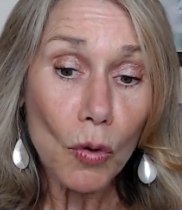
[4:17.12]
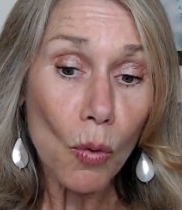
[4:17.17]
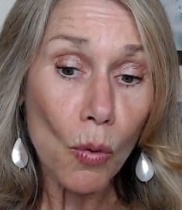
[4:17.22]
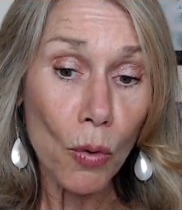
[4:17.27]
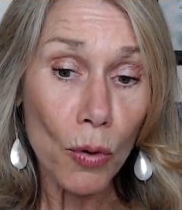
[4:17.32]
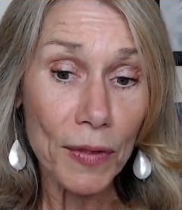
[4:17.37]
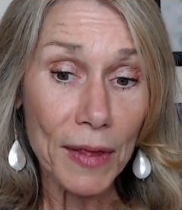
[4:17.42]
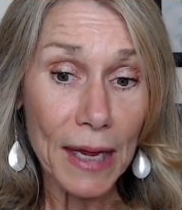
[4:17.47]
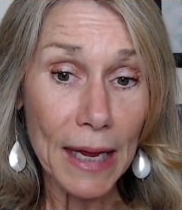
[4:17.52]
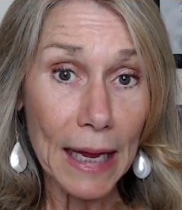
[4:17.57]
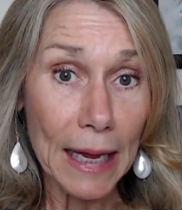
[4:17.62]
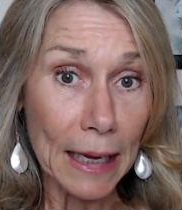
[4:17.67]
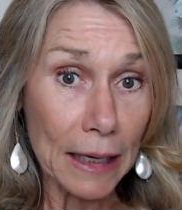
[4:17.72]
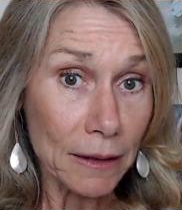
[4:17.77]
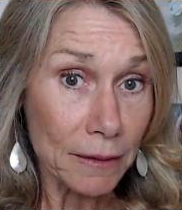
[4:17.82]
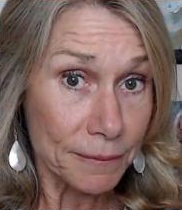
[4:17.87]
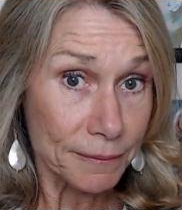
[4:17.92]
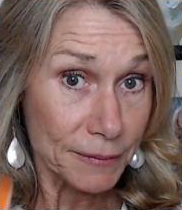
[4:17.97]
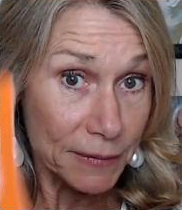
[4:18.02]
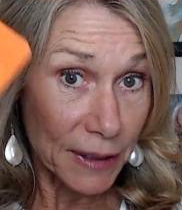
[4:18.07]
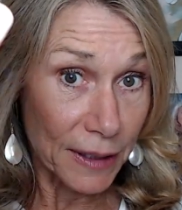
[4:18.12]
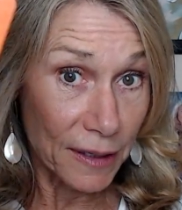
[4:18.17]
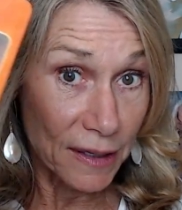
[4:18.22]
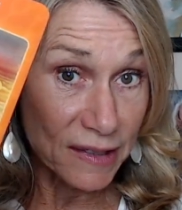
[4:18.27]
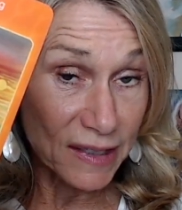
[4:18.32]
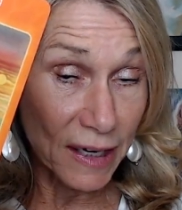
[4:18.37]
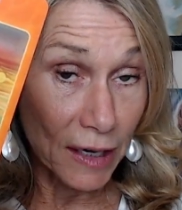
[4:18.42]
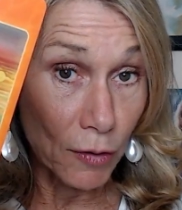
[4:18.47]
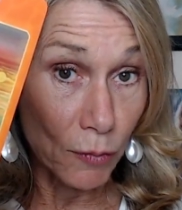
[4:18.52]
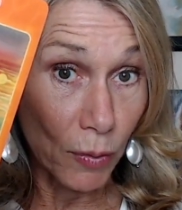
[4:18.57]
or the king in the
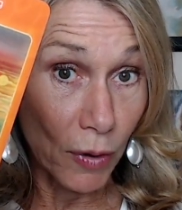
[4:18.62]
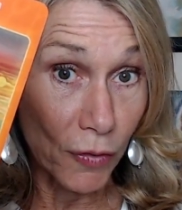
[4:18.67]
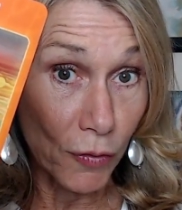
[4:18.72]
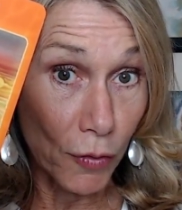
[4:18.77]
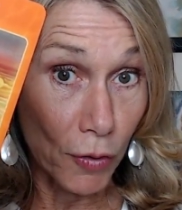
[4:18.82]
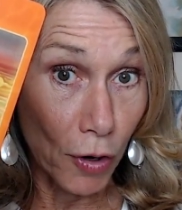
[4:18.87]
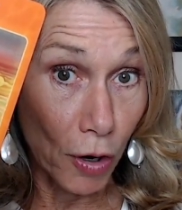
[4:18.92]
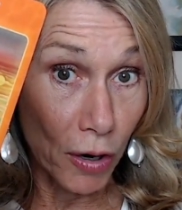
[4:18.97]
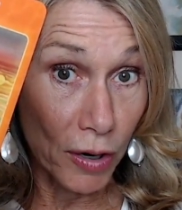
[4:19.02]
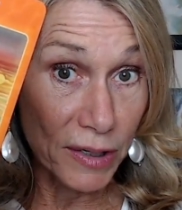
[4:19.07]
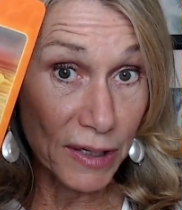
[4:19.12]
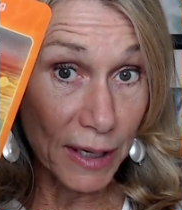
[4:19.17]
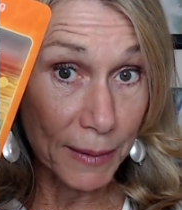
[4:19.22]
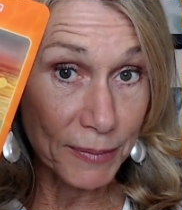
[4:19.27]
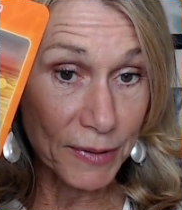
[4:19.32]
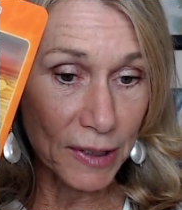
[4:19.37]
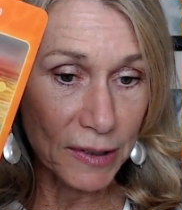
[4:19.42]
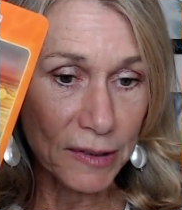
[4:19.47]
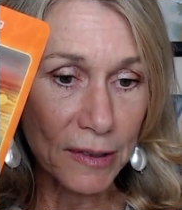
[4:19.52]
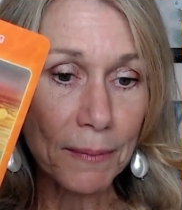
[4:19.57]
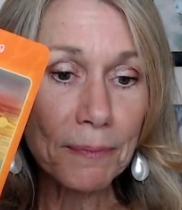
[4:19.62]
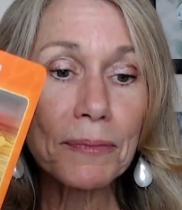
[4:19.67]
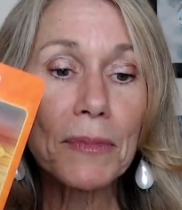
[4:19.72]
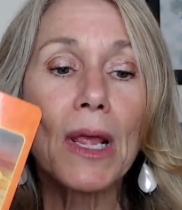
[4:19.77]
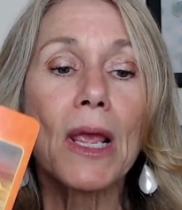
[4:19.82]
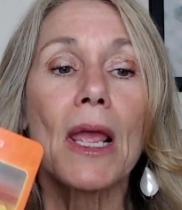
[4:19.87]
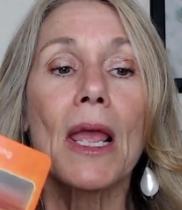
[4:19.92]
Sacred Wealth Code Archetype system,